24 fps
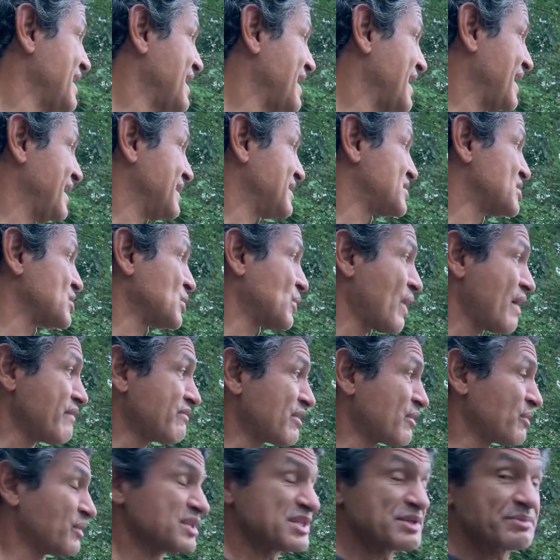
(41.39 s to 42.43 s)
And so
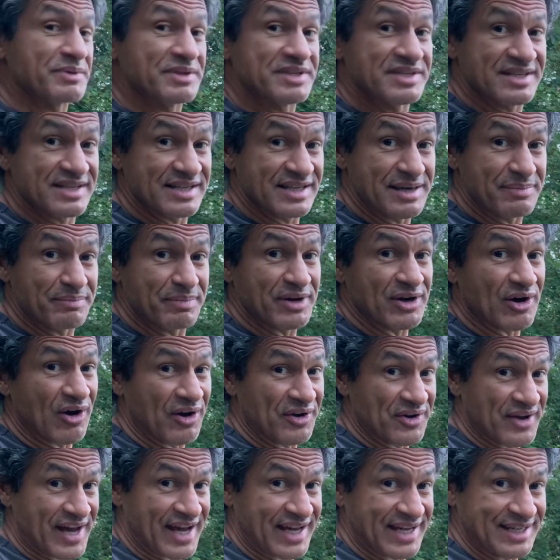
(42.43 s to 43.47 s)
everyone's been sleeping all
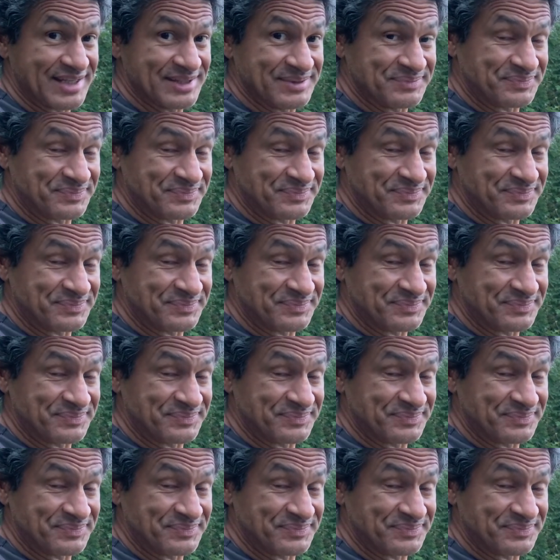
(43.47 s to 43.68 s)
night,